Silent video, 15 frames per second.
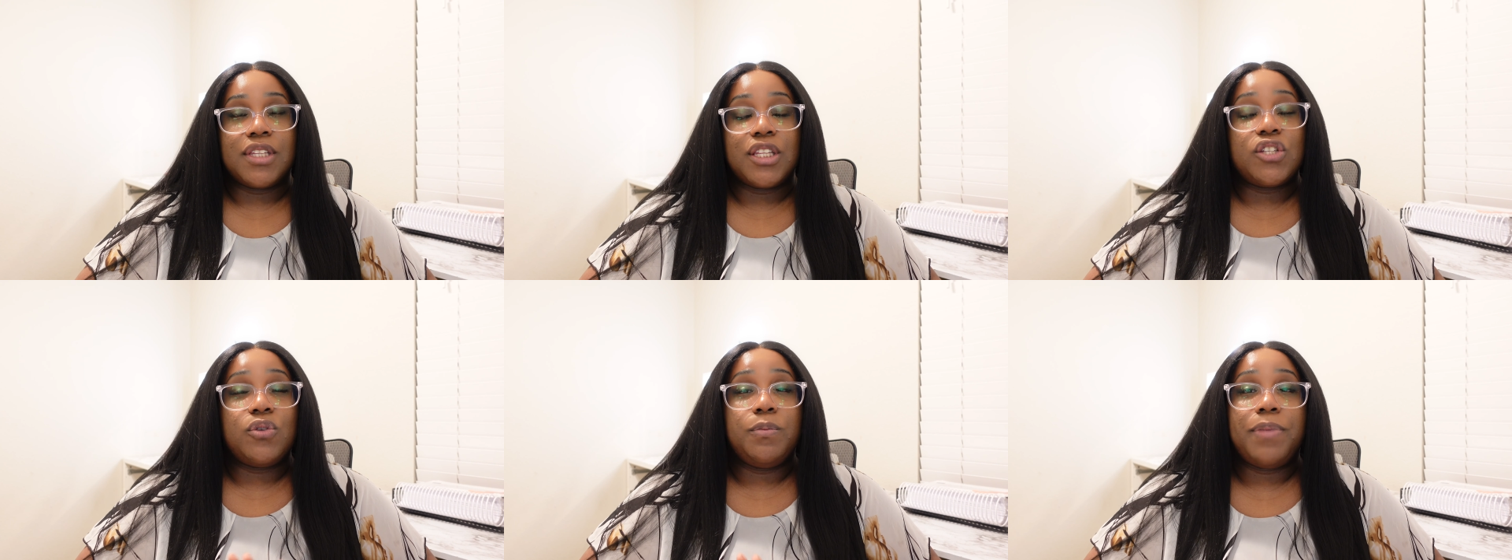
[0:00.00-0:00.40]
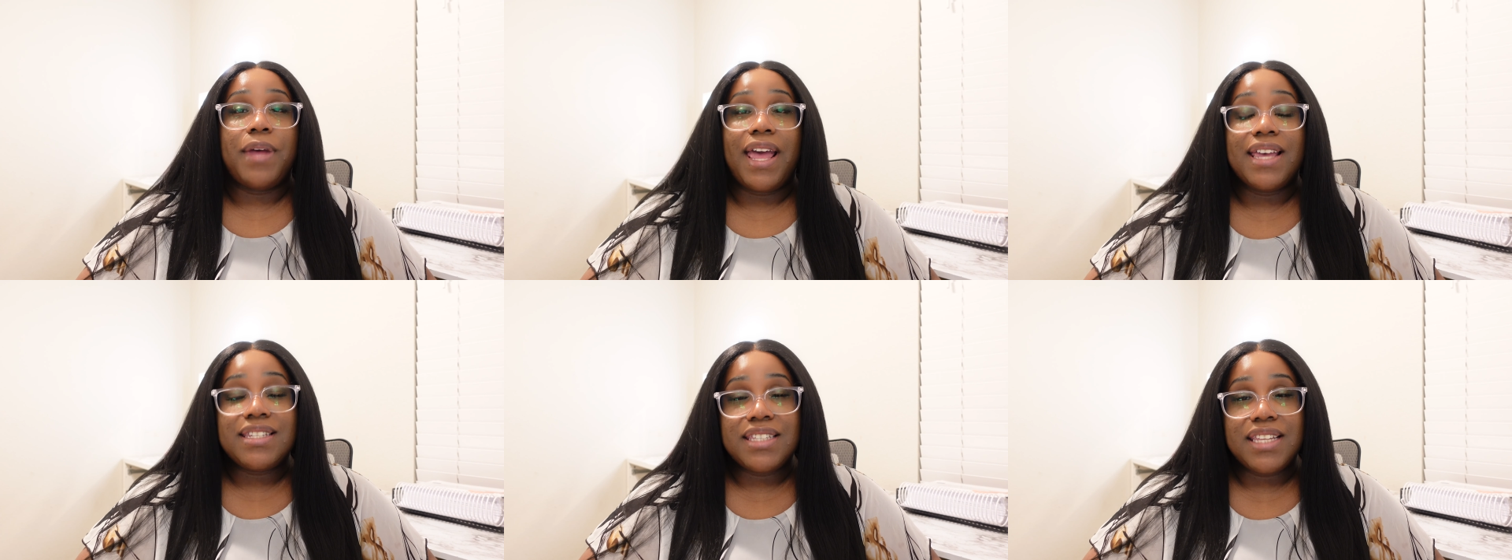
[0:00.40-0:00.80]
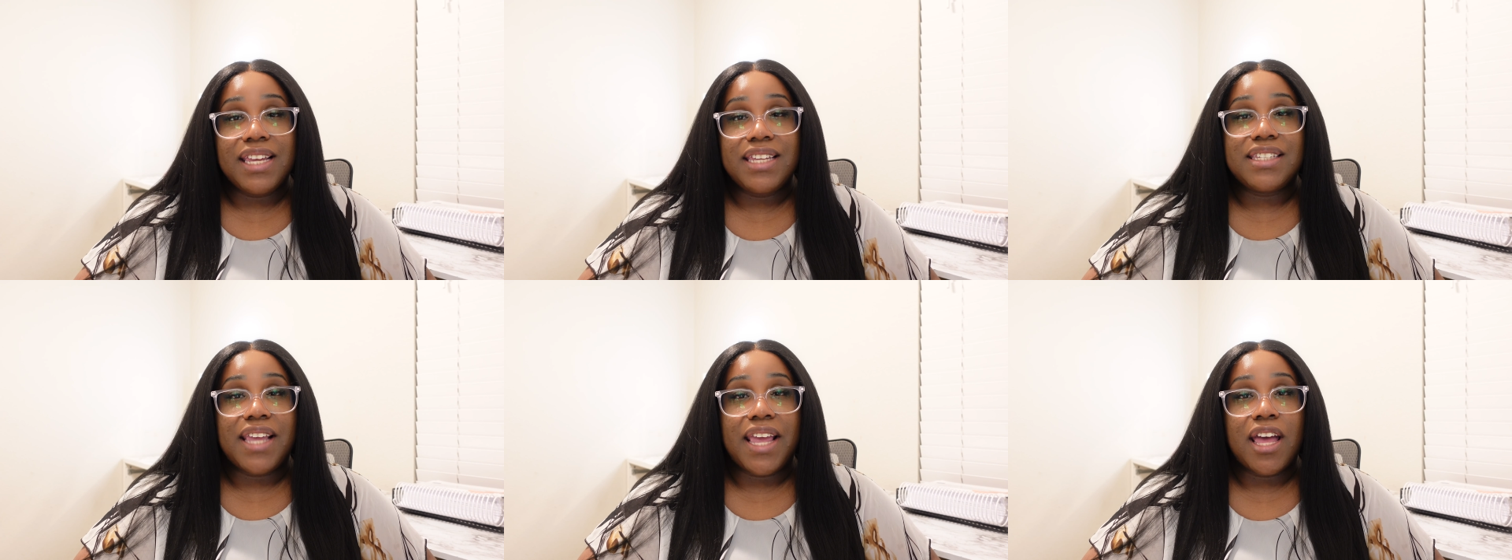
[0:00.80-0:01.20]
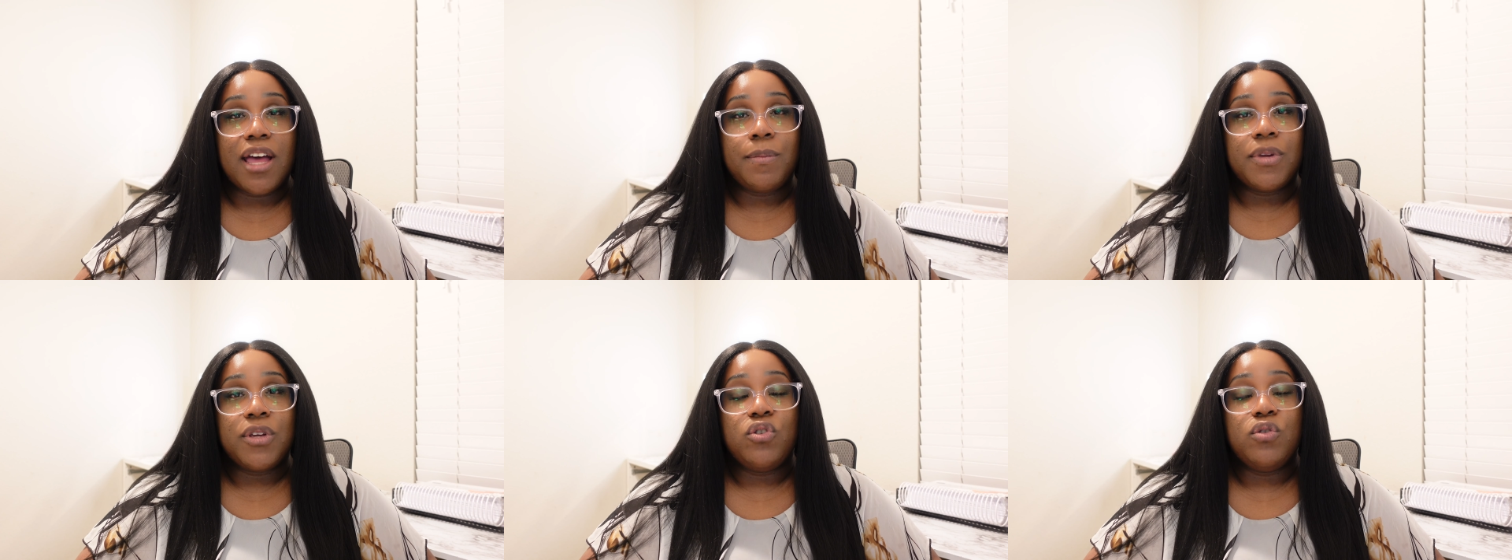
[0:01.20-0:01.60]
To pass the
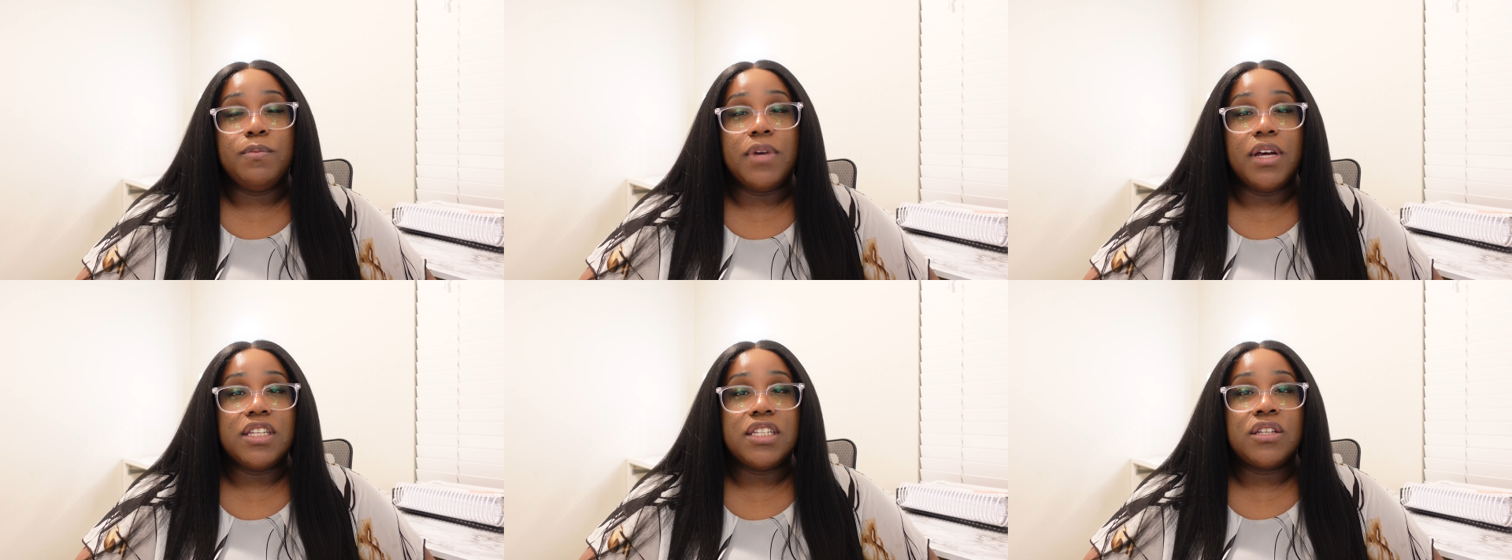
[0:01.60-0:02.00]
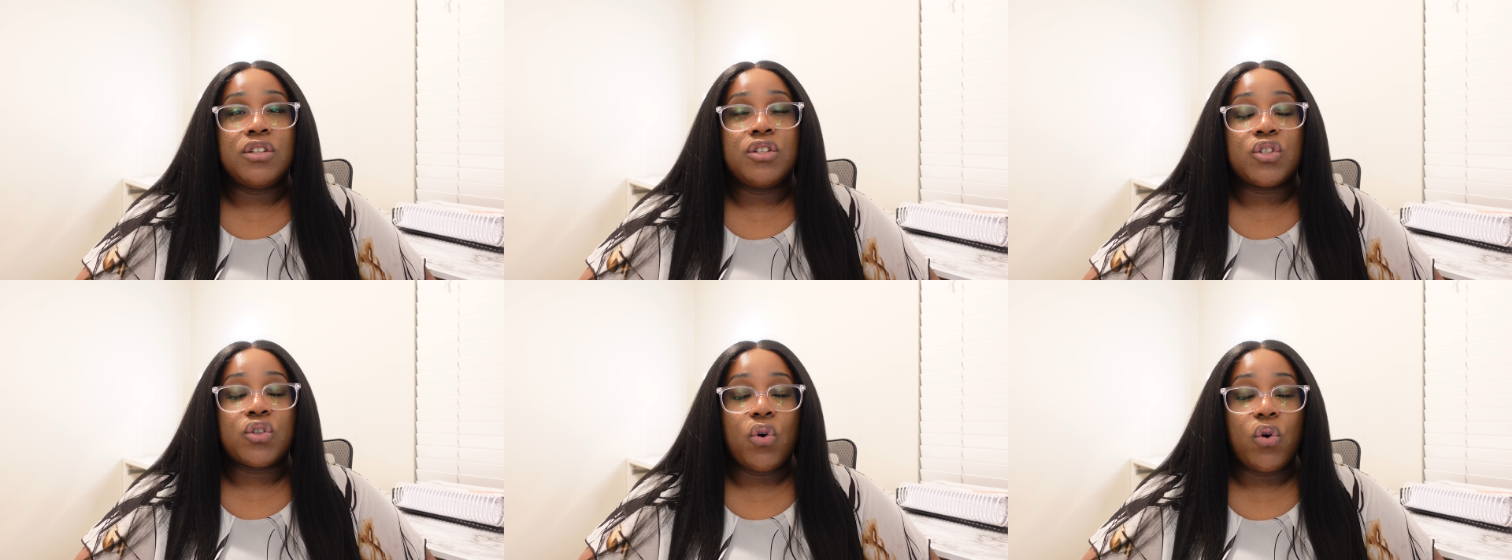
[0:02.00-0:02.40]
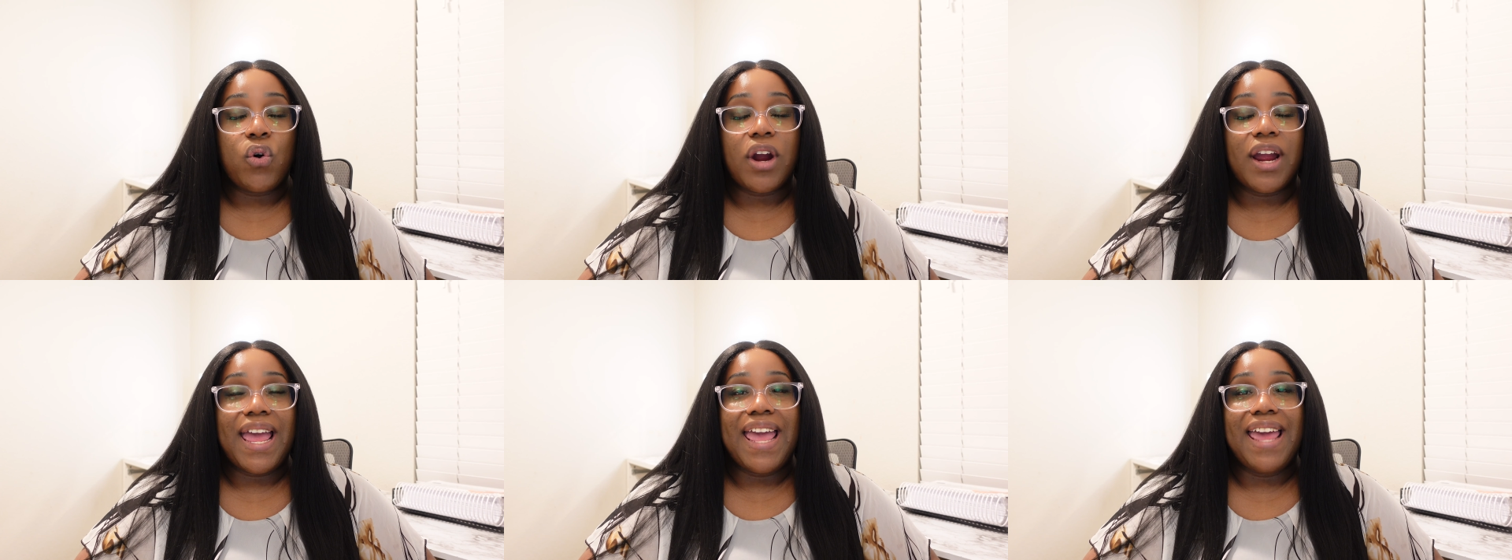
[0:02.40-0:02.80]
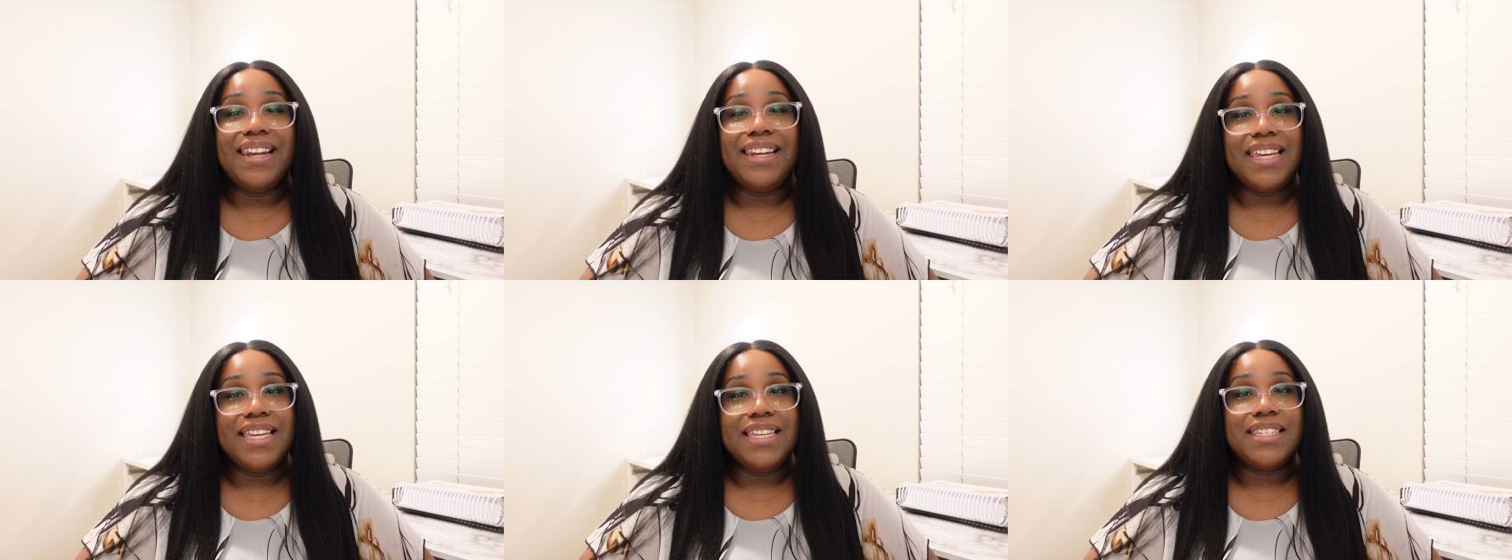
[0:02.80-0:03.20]
exam, you must score at
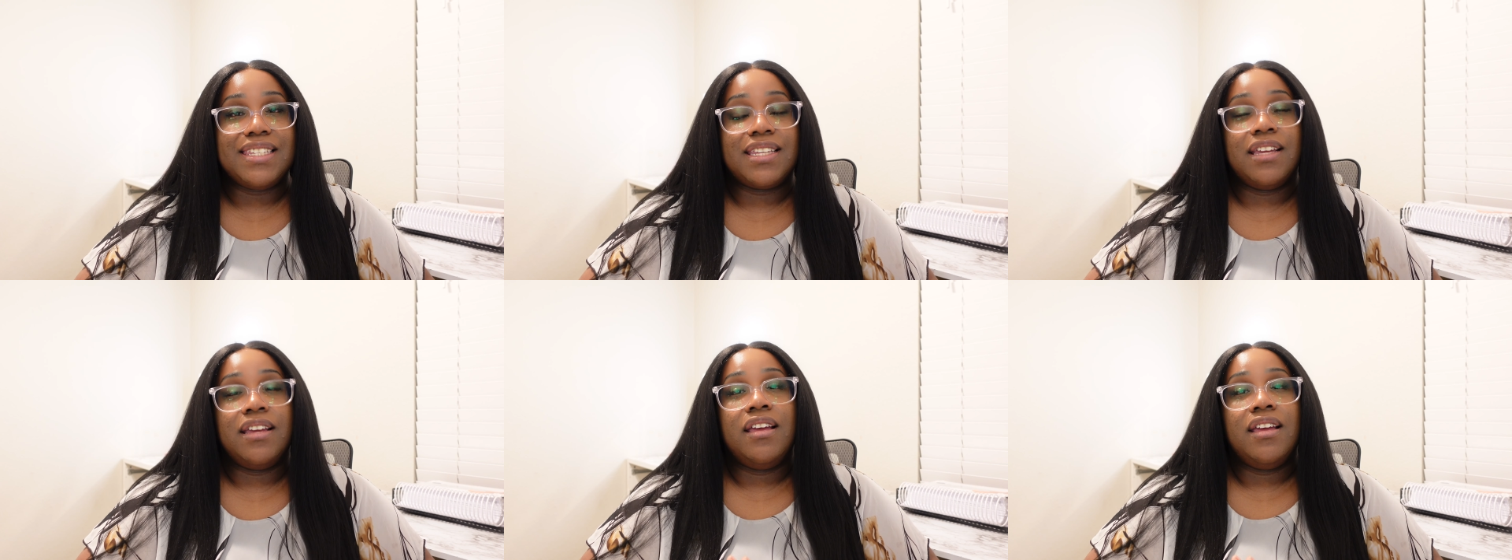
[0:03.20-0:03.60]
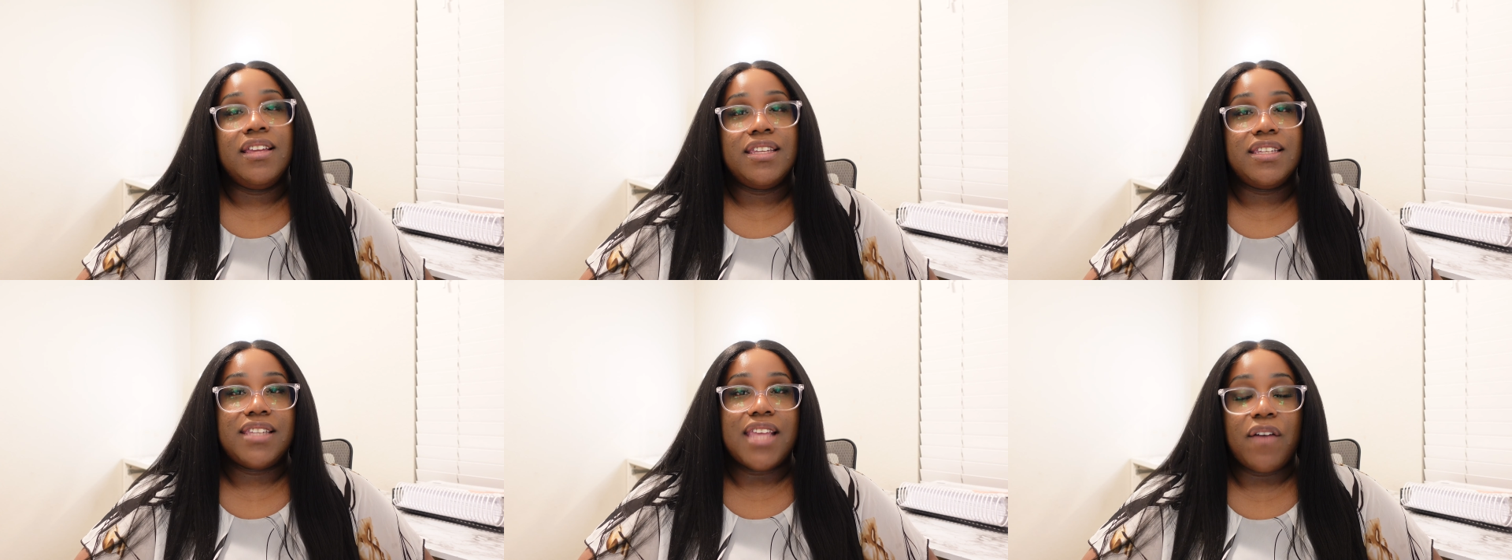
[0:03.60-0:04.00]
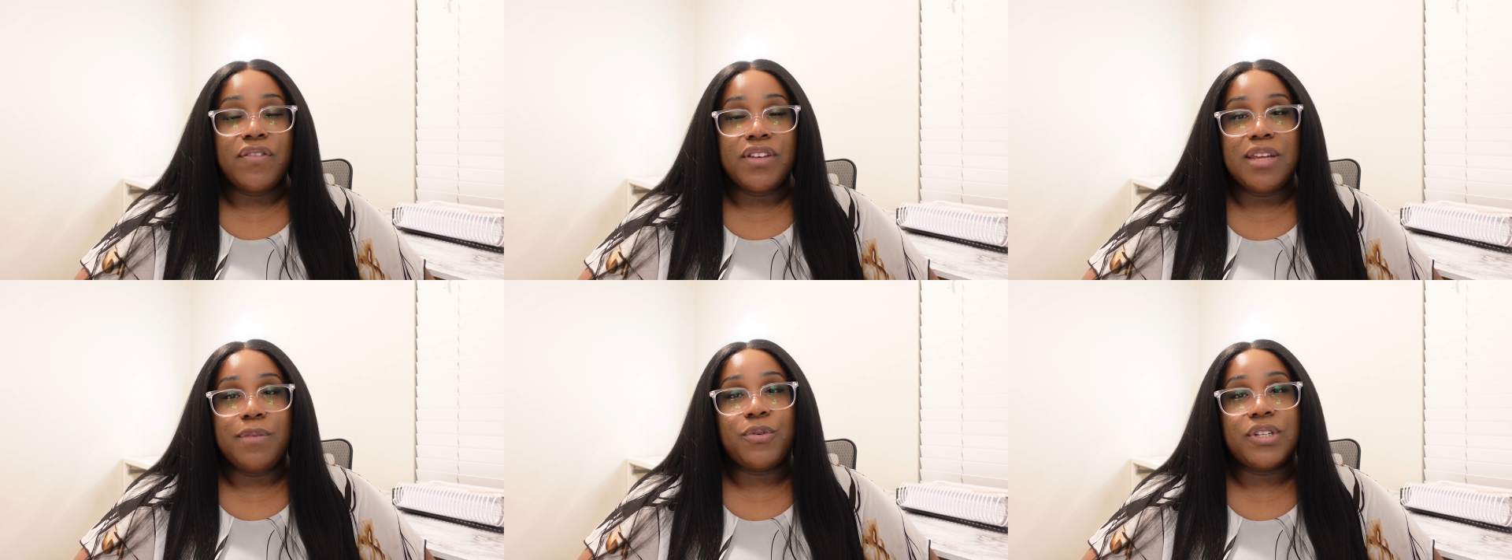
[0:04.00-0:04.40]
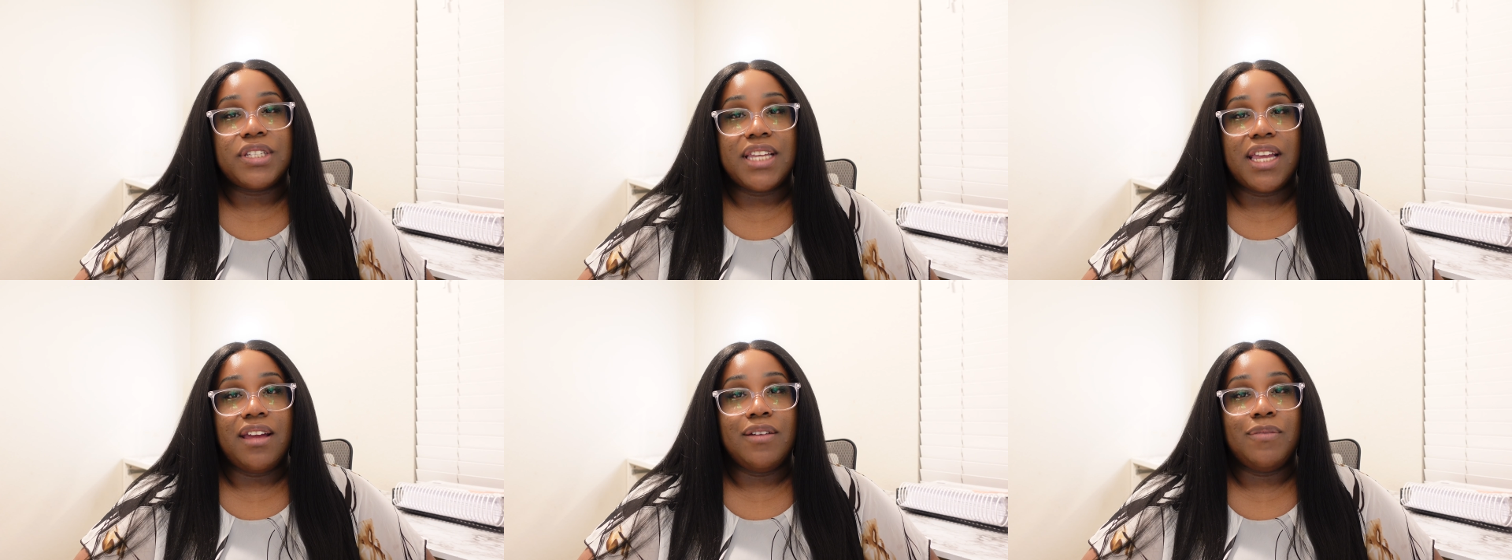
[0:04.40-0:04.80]
least
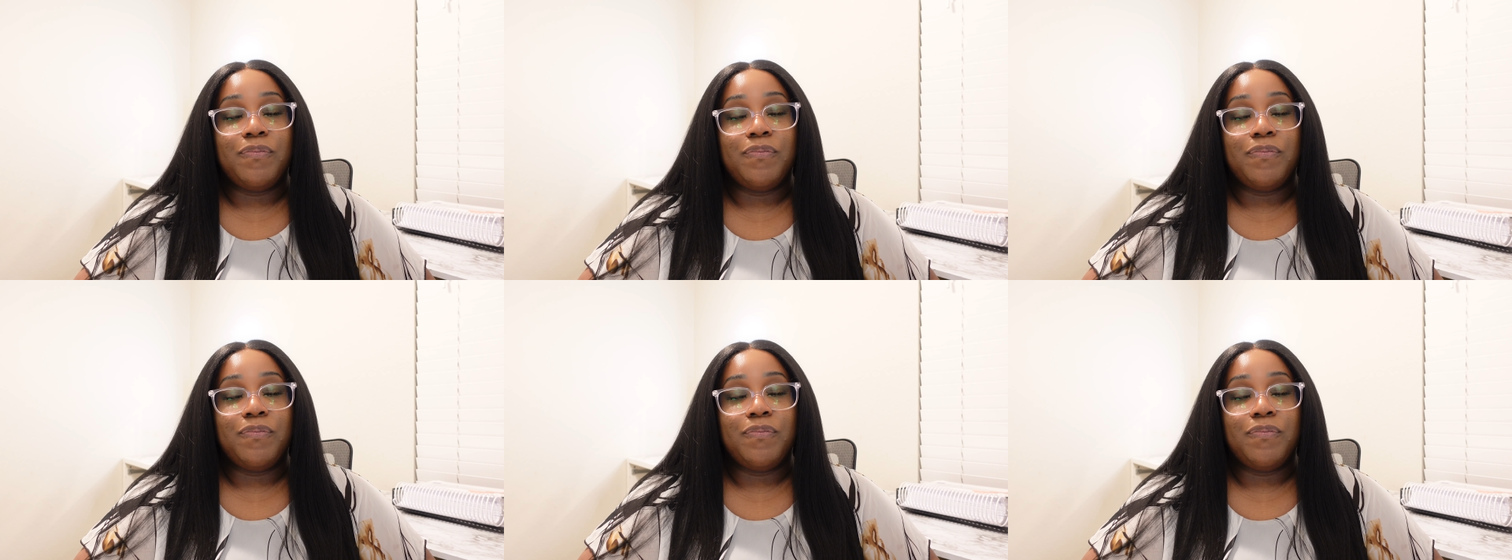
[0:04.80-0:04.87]
70%.